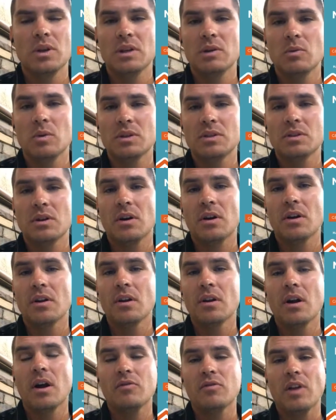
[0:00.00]
We
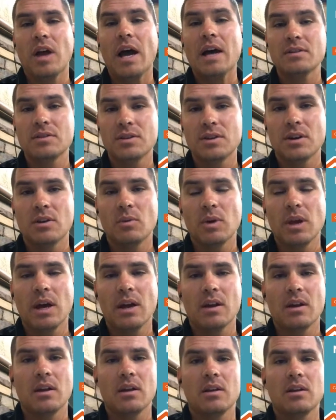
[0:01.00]
started it off last year. We
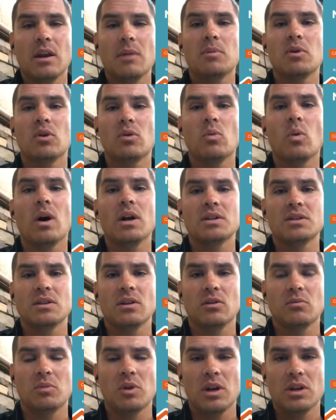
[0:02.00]
had a neighborhood
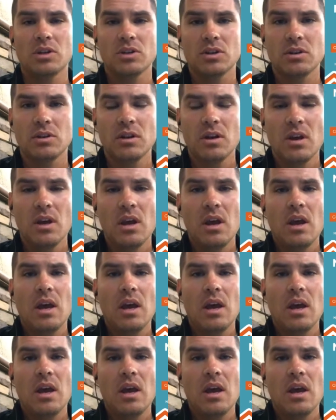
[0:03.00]
watch celebration,